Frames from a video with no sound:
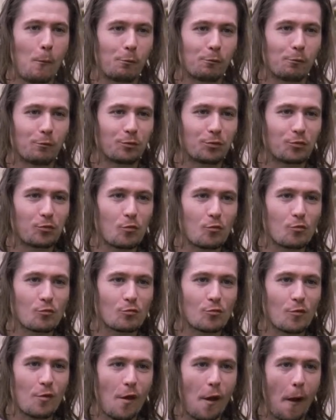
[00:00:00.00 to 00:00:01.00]
is a reference
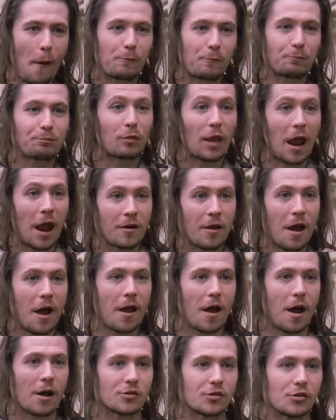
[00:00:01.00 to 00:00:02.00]
to the play
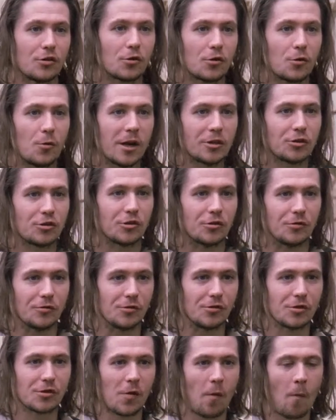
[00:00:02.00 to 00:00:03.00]
Rosencrantz and Guildenstern are
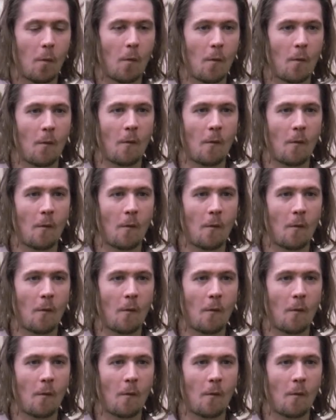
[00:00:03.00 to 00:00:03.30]
Dead by Tom